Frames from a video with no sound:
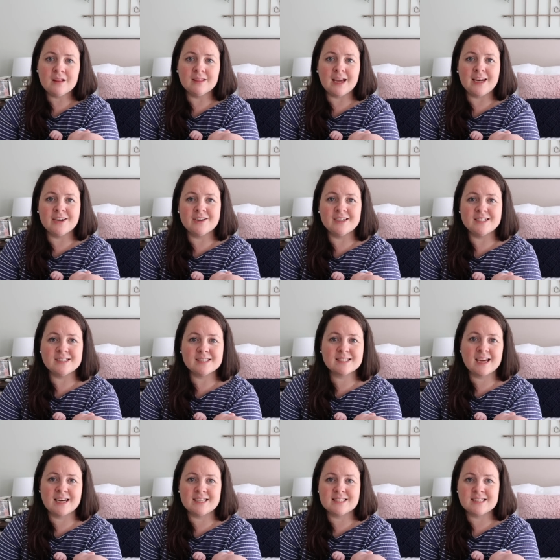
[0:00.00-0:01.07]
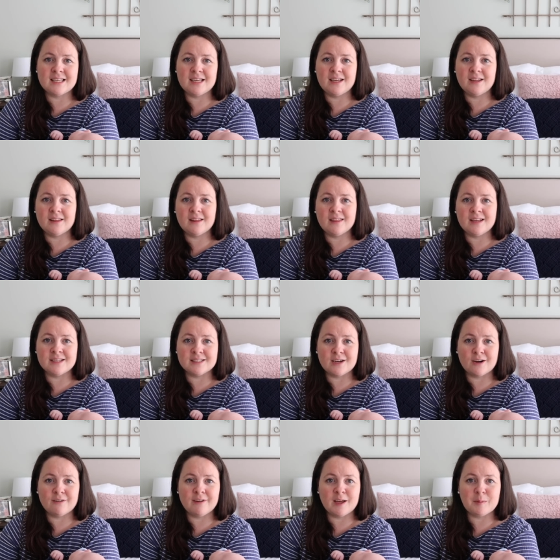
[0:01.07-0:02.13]
later and just kind of see the things
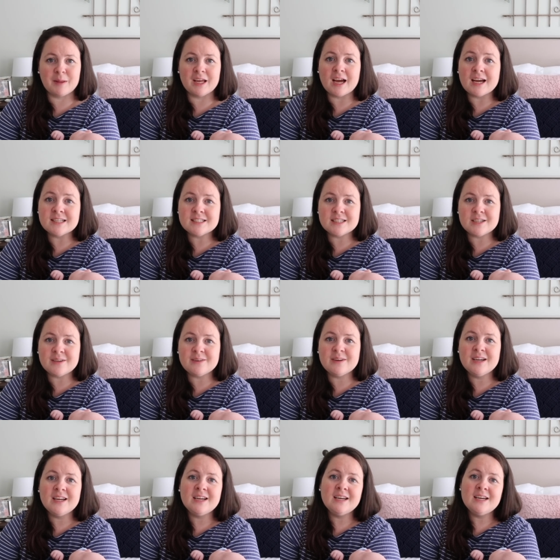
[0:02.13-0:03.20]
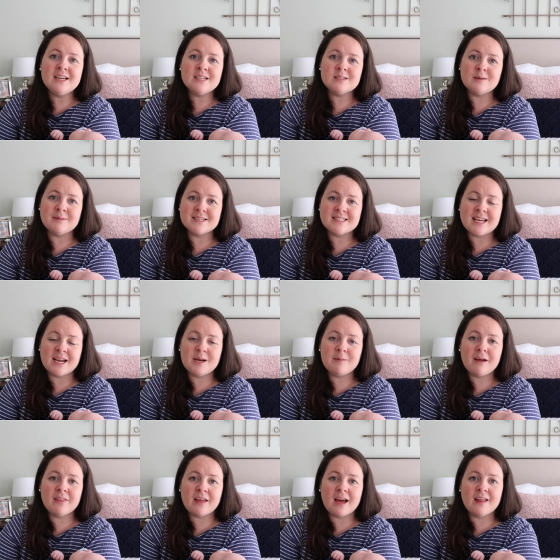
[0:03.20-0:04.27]
that our family got to do. So I'm excited
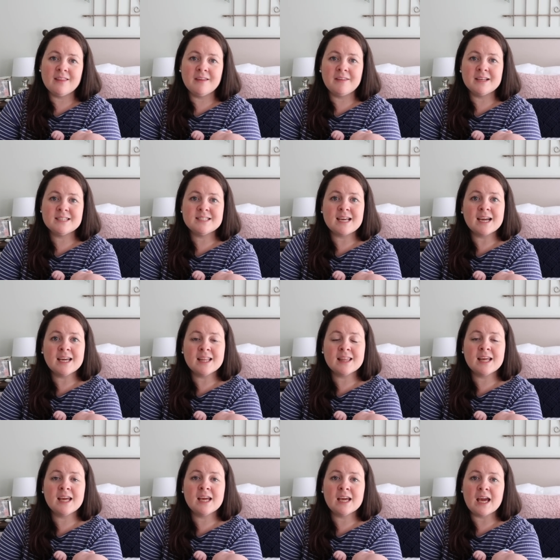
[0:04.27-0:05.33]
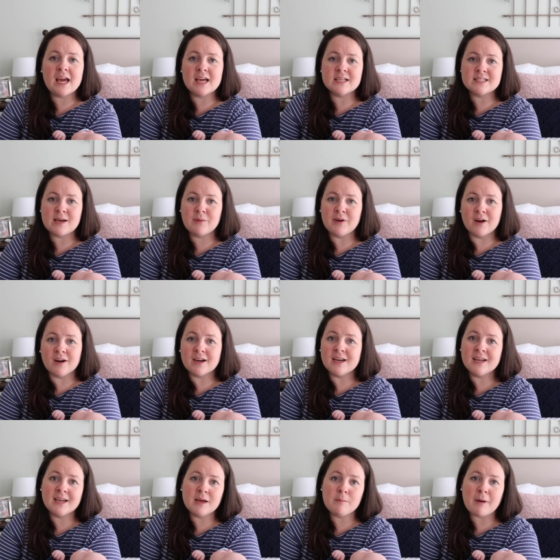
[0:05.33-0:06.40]
about that. And then the second thing is that we are
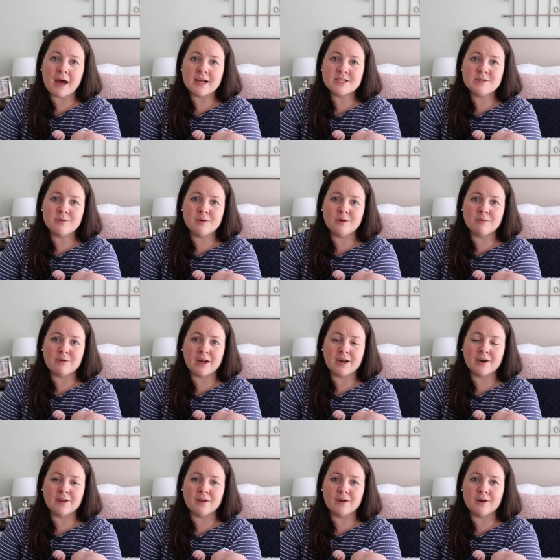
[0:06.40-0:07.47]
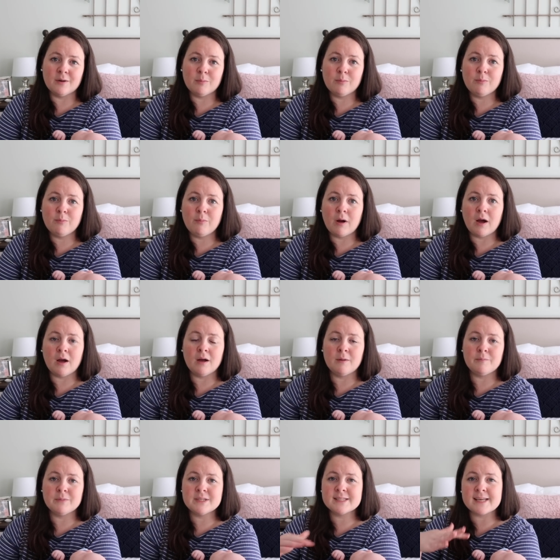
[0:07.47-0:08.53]
going to get back to a regular
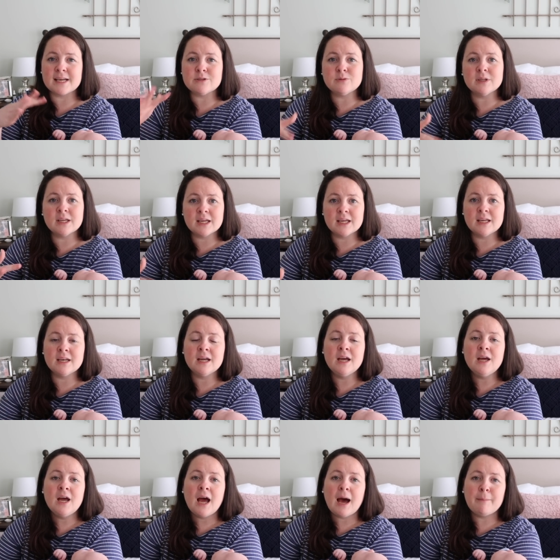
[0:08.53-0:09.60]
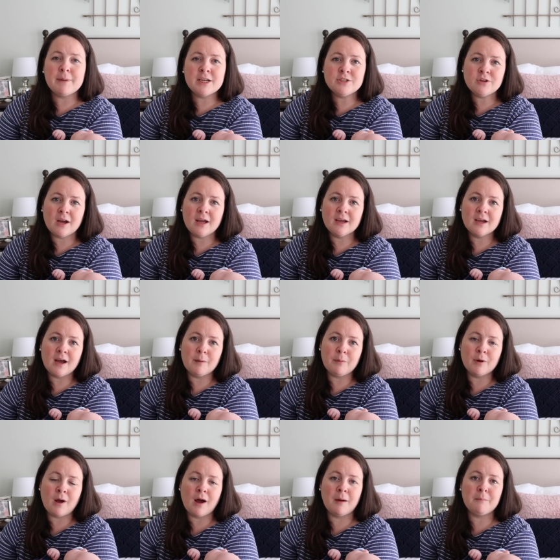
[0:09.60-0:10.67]
um, schedule again. I'm going to try a
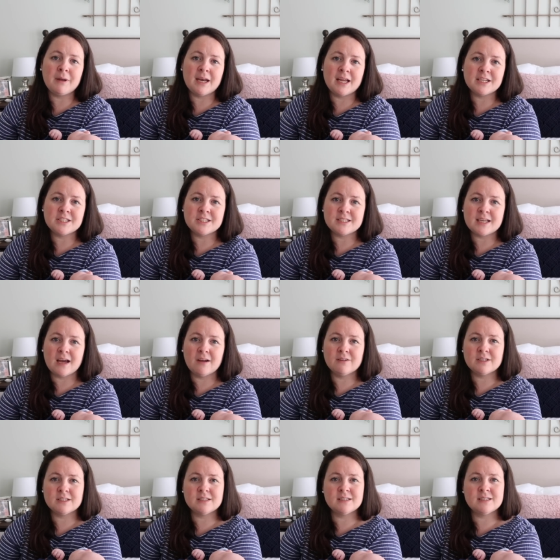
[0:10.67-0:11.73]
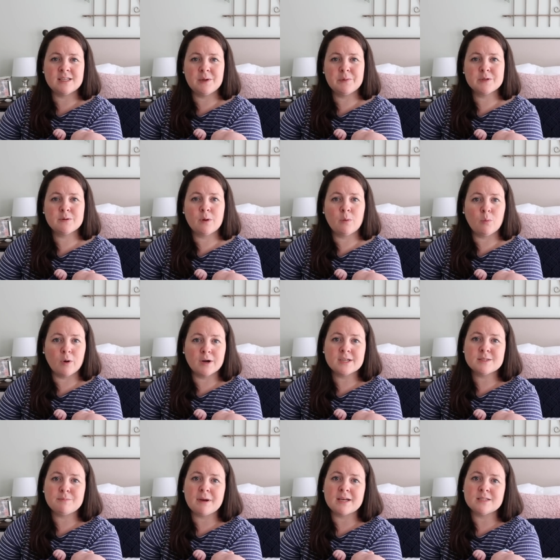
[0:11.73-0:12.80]
couple combinations out just to see which one
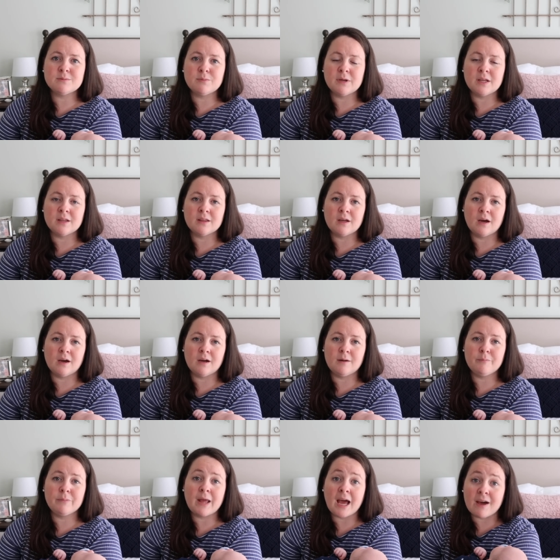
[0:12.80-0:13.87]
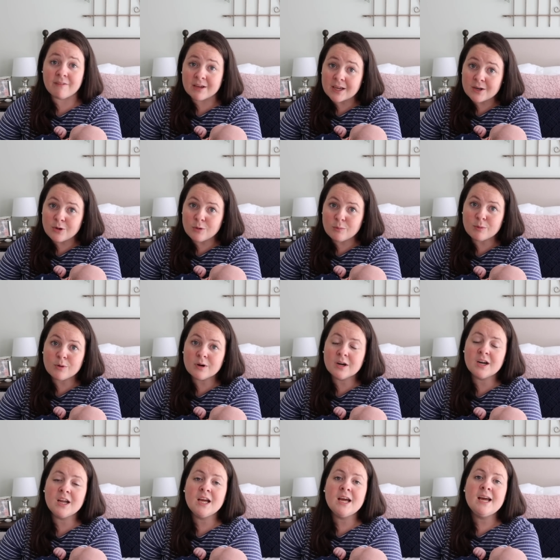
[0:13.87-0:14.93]
works best with um, having a
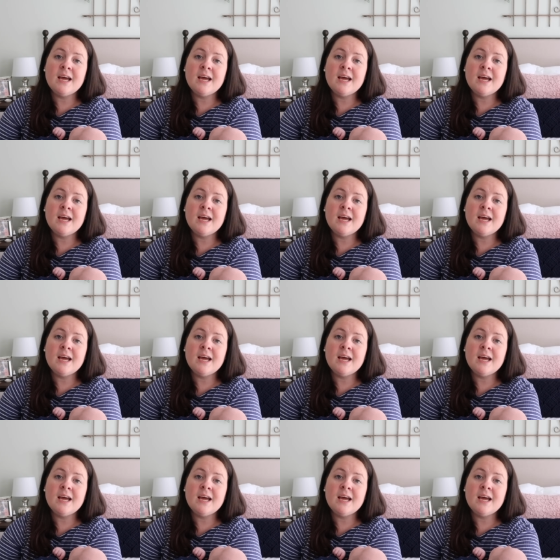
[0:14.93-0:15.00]
newborn.